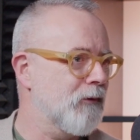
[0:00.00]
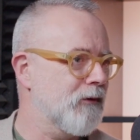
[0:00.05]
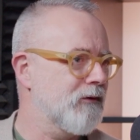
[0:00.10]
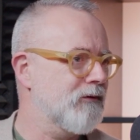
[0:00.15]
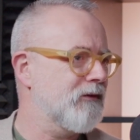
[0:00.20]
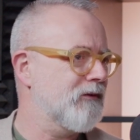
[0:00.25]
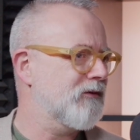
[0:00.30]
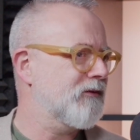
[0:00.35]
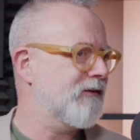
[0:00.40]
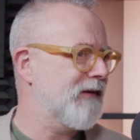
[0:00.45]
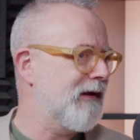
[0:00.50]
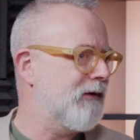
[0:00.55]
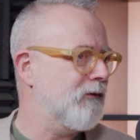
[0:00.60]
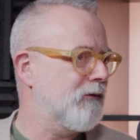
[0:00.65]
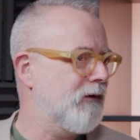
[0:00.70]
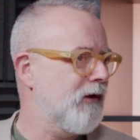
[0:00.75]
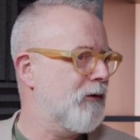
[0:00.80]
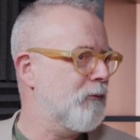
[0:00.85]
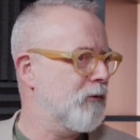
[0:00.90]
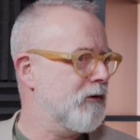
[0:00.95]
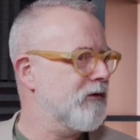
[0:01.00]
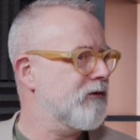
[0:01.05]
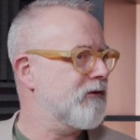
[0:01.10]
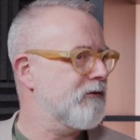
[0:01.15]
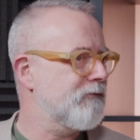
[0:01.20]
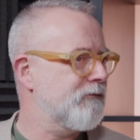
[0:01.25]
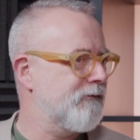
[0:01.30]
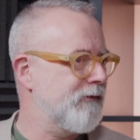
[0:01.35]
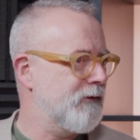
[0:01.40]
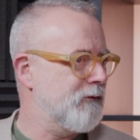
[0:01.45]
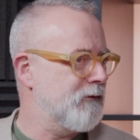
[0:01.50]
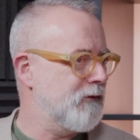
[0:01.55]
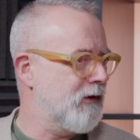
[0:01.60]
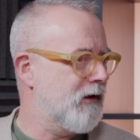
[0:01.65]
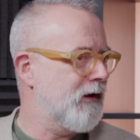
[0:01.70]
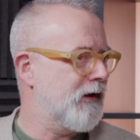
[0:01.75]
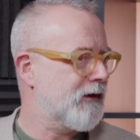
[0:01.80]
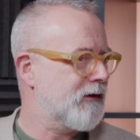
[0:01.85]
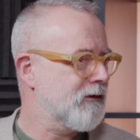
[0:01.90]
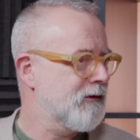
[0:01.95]
What does it sound like? What does it feel
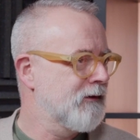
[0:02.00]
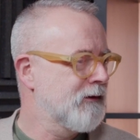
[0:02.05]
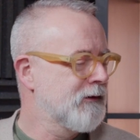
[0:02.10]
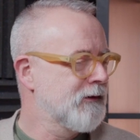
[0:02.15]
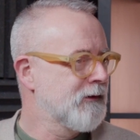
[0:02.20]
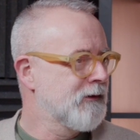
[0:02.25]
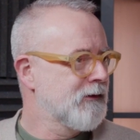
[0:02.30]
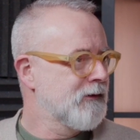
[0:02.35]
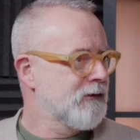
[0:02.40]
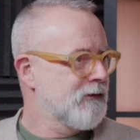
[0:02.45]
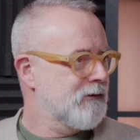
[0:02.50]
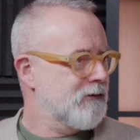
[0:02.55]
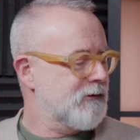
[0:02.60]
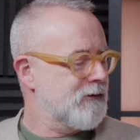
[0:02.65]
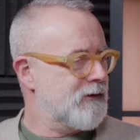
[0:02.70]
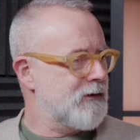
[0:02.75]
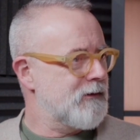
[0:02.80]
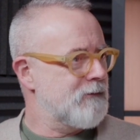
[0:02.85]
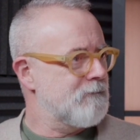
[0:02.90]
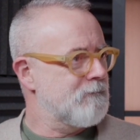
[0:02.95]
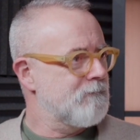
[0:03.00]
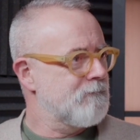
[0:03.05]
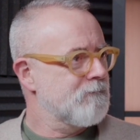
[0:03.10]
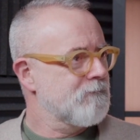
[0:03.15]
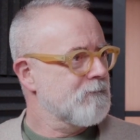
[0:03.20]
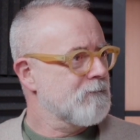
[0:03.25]
like? In